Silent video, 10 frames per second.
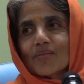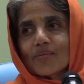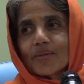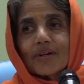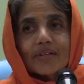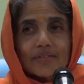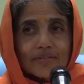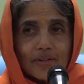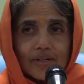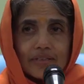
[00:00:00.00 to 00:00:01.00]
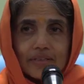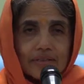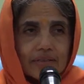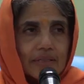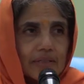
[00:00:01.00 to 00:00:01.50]
Because of all
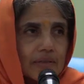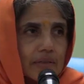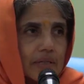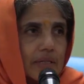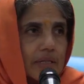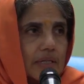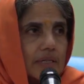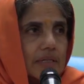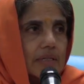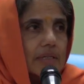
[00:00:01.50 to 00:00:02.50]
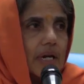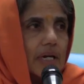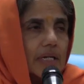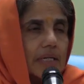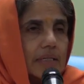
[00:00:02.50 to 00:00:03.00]
these things, the
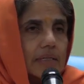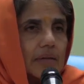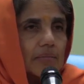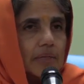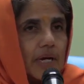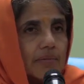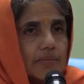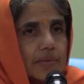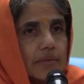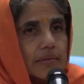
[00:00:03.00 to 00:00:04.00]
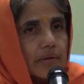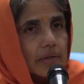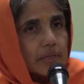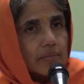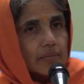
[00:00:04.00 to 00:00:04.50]
child sometimes is
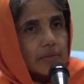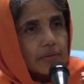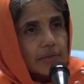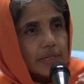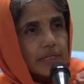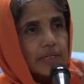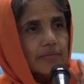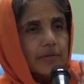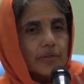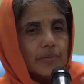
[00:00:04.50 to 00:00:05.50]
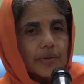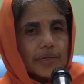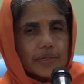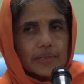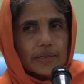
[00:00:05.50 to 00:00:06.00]
not able to
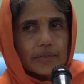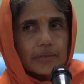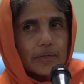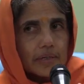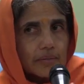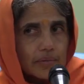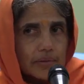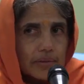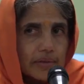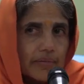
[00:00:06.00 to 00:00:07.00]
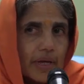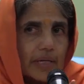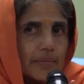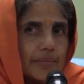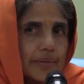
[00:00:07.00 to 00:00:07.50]
individuate, not able to
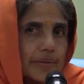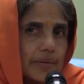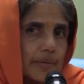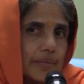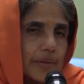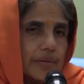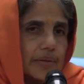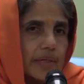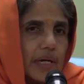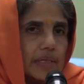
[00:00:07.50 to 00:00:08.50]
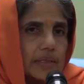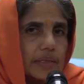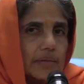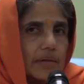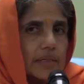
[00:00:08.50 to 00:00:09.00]
develop its personality,
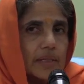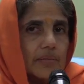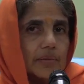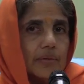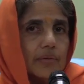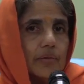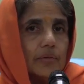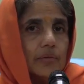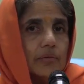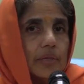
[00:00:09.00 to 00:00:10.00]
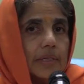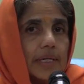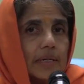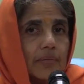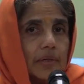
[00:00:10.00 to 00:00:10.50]
not able to go through the
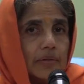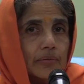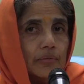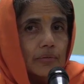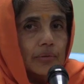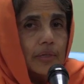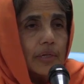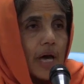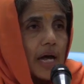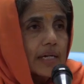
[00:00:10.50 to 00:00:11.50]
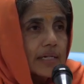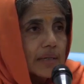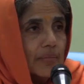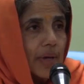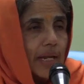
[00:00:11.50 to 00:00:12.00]
terrible twos and
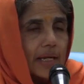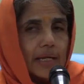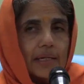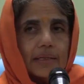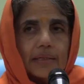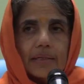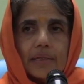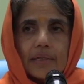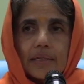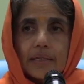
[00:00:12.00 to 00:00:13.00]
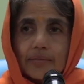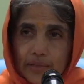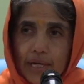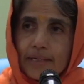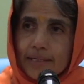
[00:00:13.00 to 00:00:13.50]
rebel.
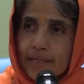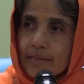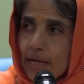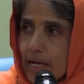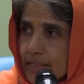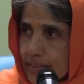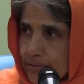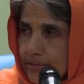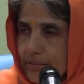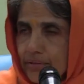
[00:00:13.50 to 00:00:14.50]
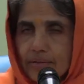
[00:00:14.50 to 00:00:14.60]
Even that takes courage.